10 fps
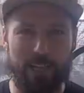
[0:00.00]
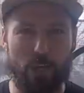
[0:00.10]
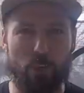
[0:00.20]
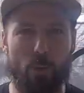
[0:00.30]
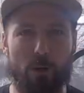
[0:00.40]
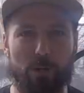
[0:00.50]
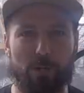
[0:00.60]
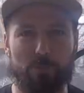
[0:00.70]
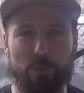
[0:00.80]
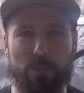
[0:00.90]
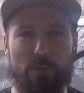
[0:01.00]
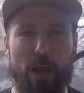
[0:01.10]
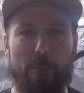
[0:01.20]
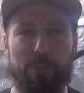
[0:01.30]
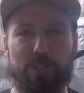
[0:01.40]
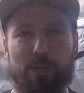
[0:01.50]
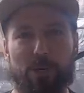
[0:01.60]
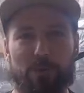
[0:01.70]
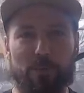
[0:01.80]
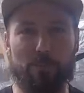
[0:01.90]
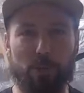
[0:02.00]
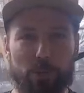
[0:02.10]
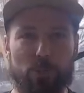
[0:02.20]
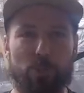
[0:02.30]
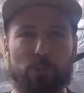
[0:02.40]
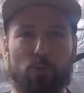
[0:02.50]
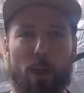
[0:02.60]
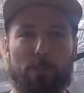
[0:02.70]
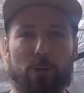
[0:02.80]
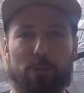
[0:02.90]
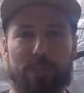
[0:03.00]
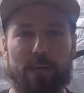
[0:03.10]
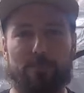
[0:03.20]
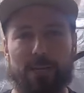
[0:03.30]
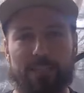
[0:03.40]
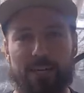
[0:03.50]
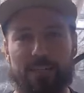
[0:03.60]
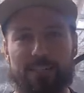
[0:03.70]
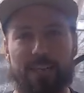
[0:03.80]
Hello and welcome to another episode of the Build a Soil Tropical 10x10.